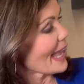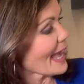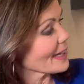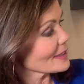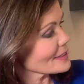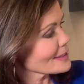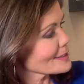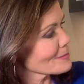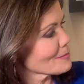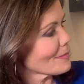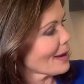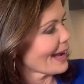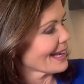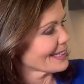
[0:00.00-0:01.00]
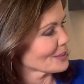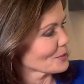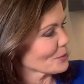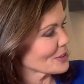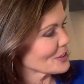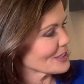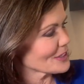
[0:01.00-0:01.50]
Anna smiled
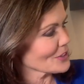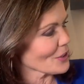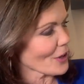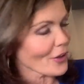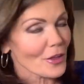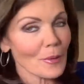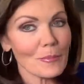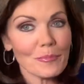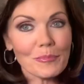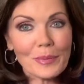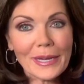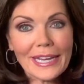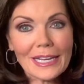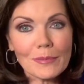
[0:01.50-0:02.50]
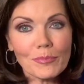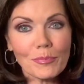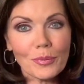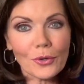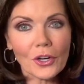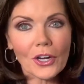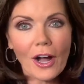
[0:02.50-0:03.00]
when she saw the big
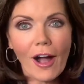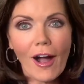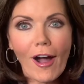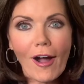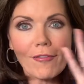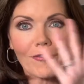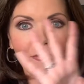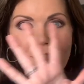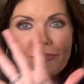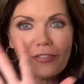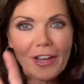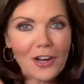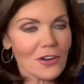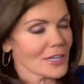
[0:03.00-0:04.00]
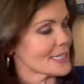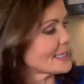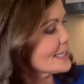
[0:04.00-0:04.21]
book of fairy